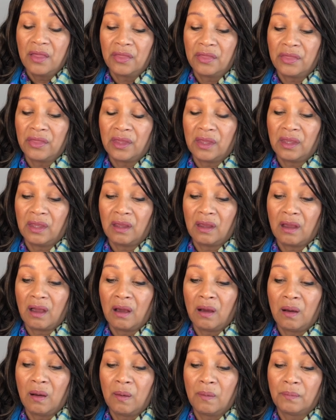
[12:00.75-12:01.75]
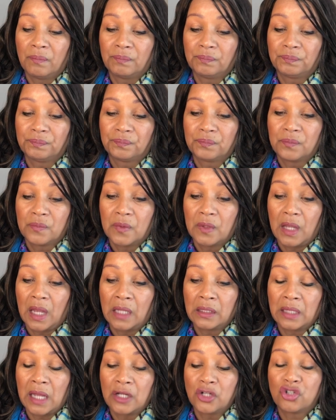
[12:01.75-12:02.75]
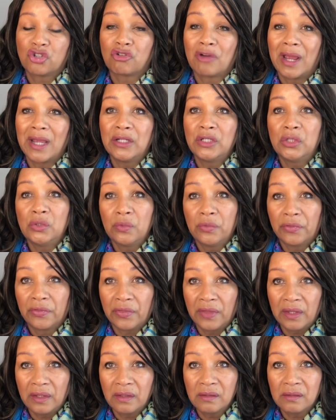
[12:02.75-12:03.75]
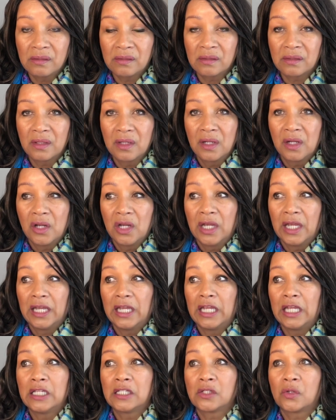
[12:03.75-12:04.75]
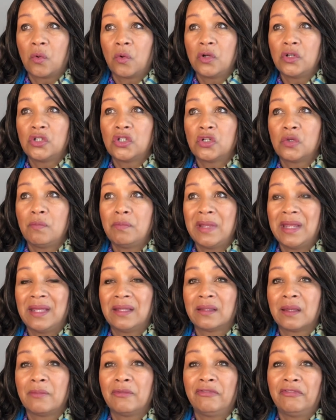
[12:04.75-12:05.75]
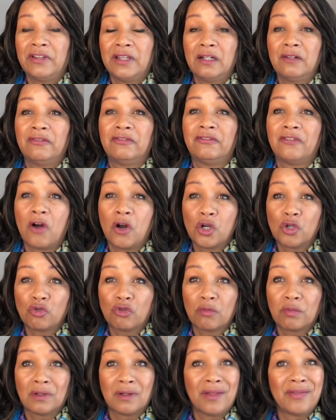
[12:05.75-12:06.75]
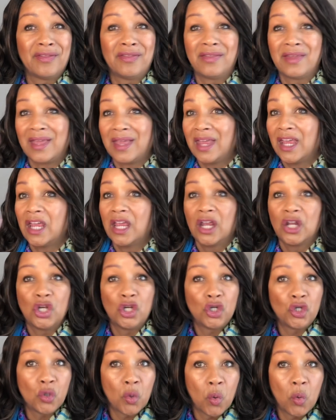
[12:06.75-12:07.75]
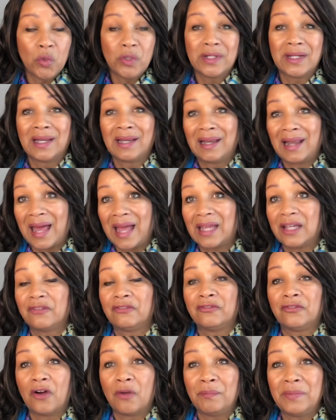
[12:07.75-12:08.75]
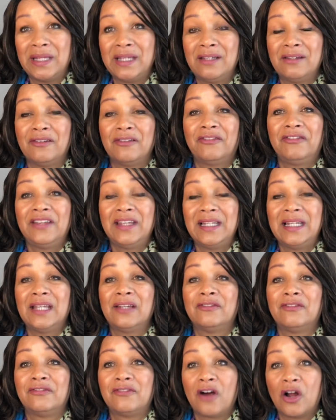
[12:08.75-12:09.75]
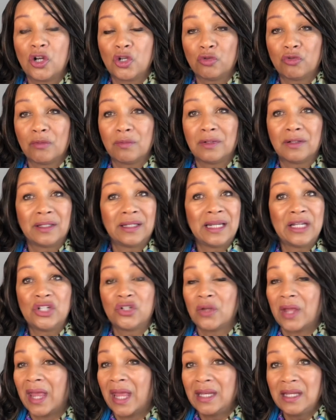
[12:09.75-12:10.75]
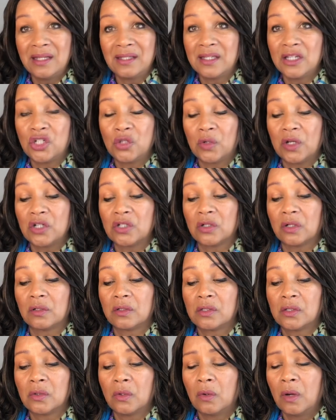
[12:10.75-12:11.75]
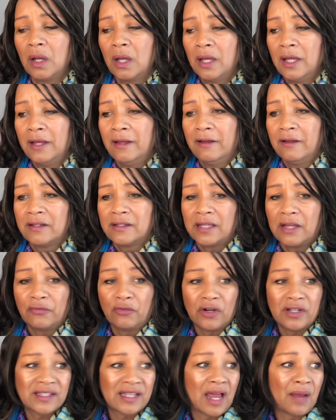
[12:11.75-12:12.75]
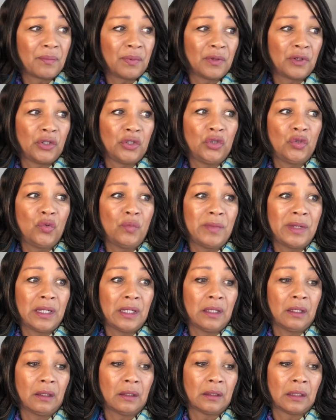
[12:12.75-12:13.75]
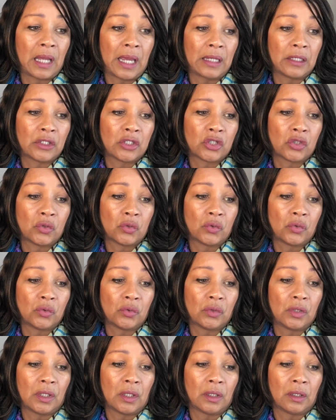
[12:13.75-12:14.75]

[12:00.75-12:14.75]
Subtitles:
They and trying new things is going to make them feel vulnerable. They don't like feeling vulnerable into any situation. So say, for example, you may like to